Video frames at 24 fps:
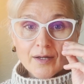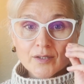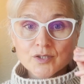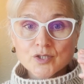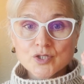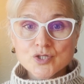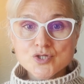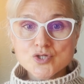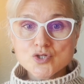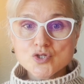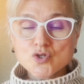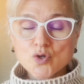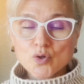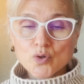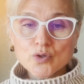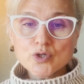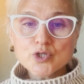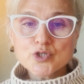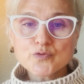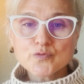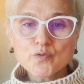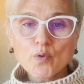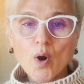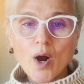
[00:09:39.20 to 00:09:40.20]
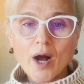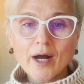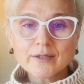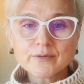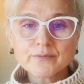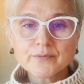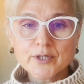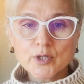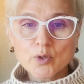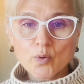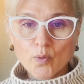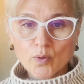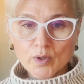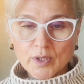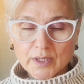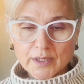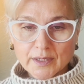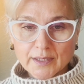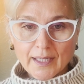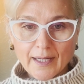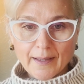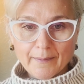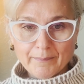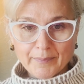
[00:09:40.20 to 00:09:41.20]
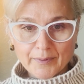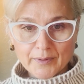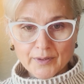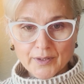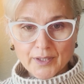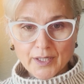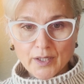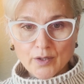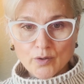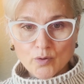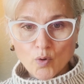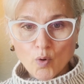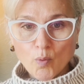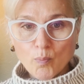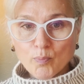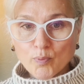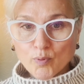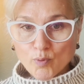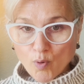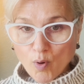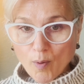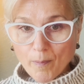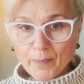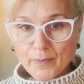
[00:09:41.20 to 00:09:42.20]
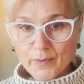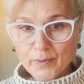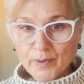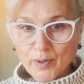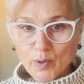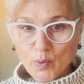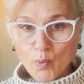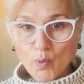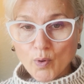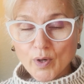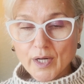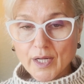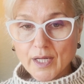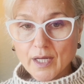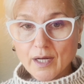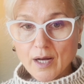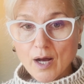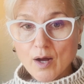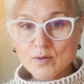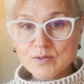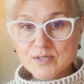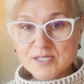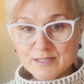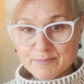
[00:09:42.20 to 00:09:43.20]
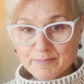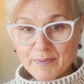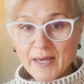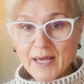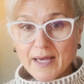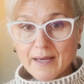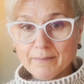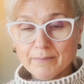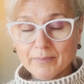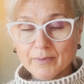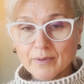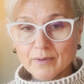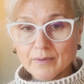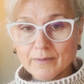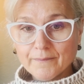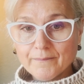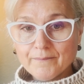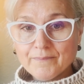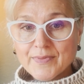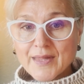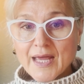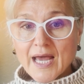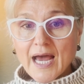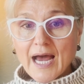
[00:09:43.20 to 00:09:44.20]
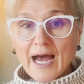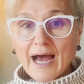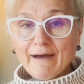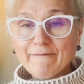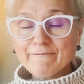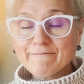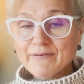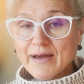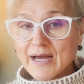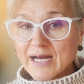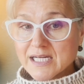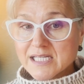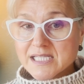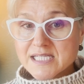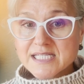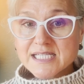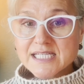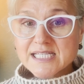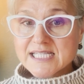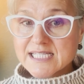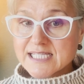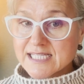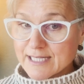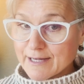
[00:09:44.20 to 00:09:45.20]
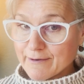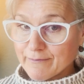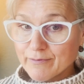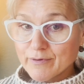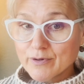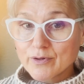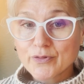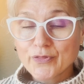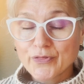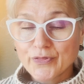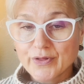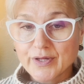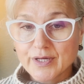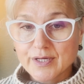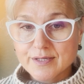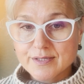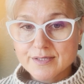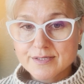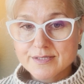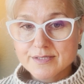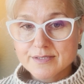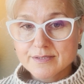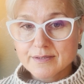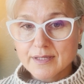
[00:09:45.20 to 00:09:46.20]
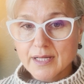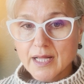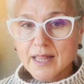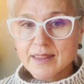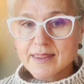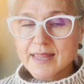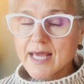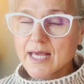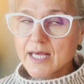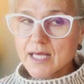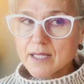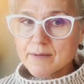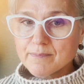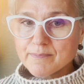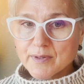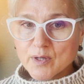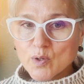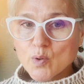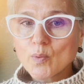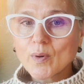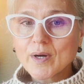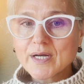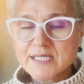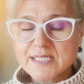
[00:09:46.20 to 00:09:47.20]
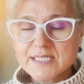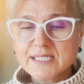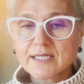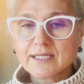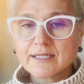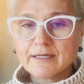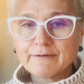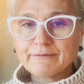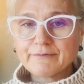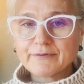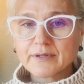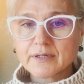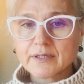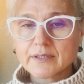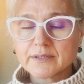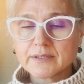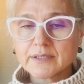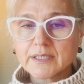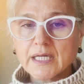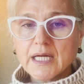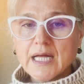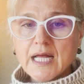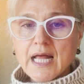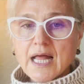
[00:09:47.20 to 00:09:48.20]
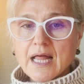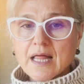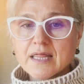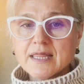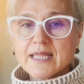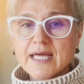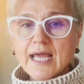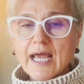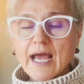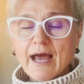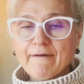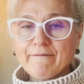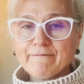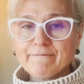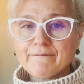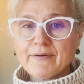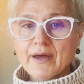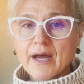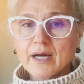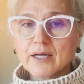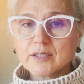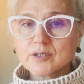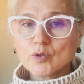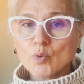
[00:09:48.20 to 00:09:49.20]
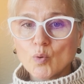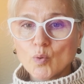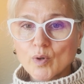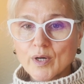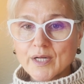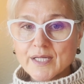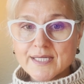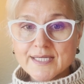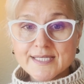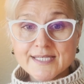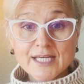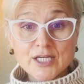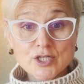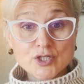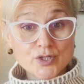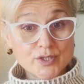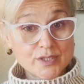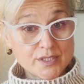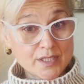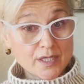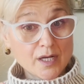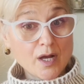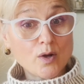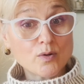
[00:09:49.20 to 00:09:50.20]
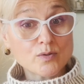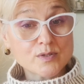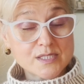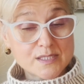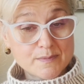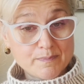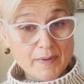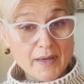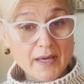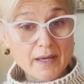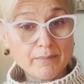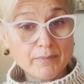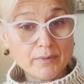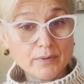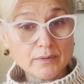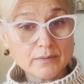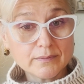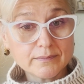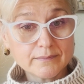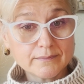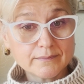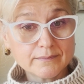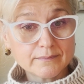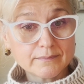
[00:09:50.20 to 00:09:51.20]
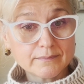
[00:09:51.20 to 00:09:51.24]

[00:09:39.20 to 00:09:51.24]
search for unrecorded liability or proper recording accounts payable affects several things, and they can be quite significant. They affect organization accounts payable,